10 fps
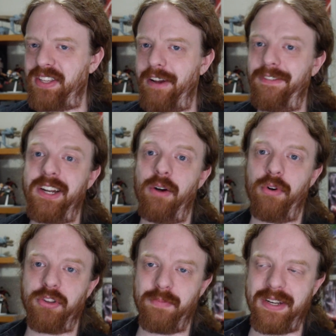They definitely
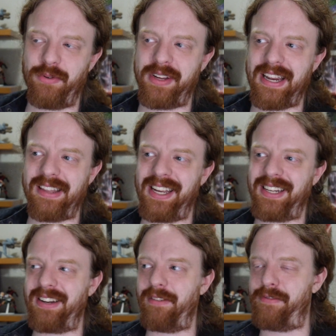don't want it to be doing anything
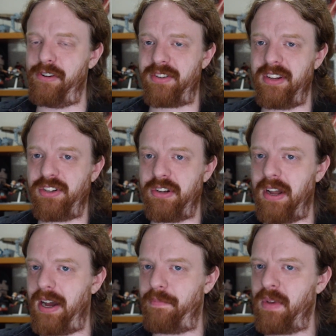it did in first
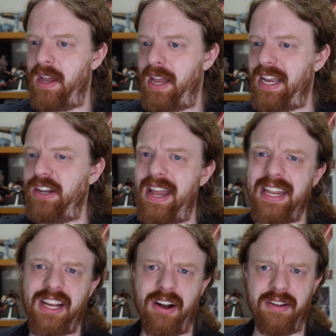edition in
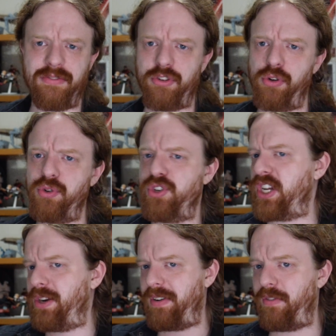any kind of too
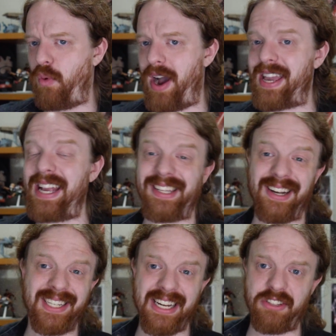degenerative way. It
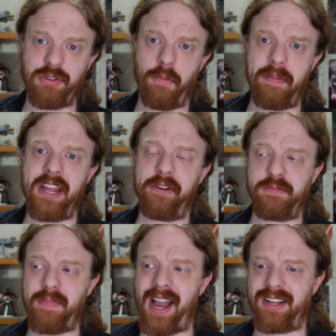does get its
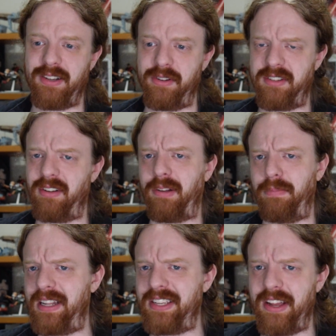torpedoes back, so it's not
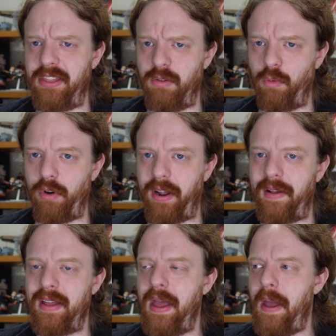completely dead in the
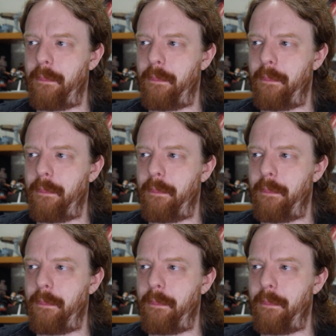water.